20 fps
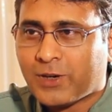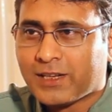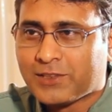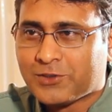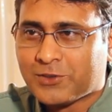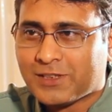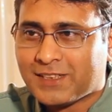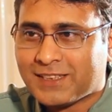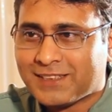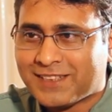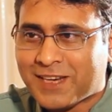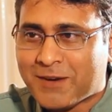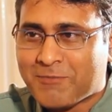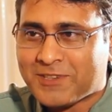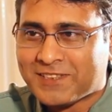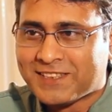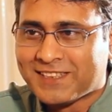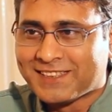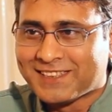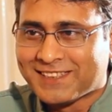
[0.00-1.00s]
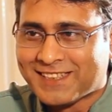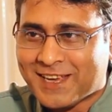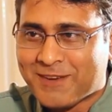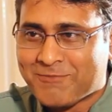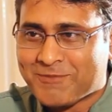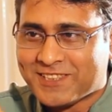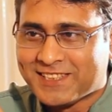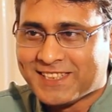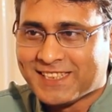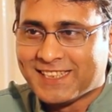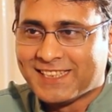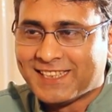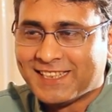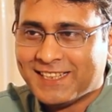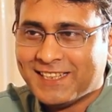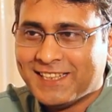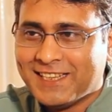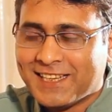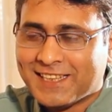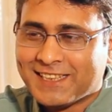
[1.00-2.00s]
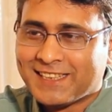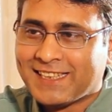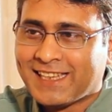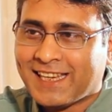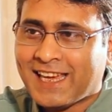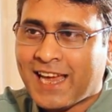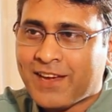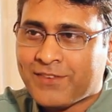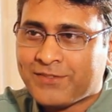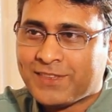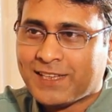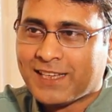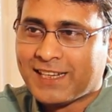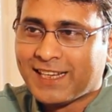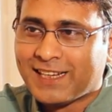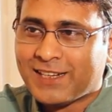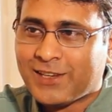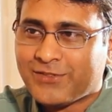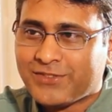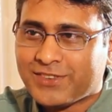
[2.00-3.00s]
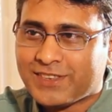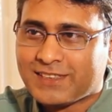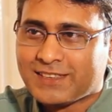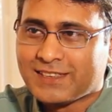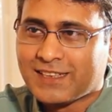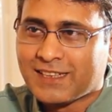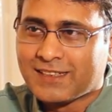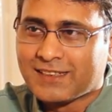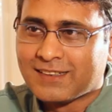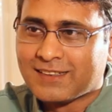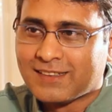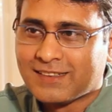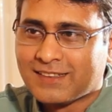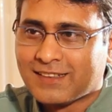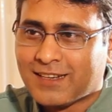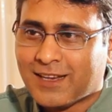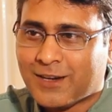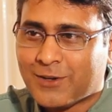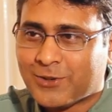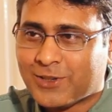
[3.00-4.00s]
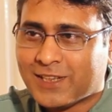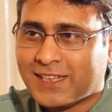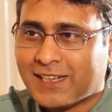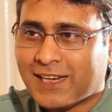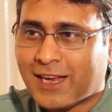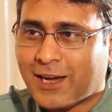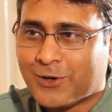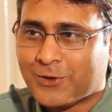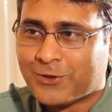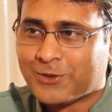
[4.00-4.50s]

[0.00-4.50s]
Actually, Jamaat Islam still they have their head office at Lahore, in Lahore.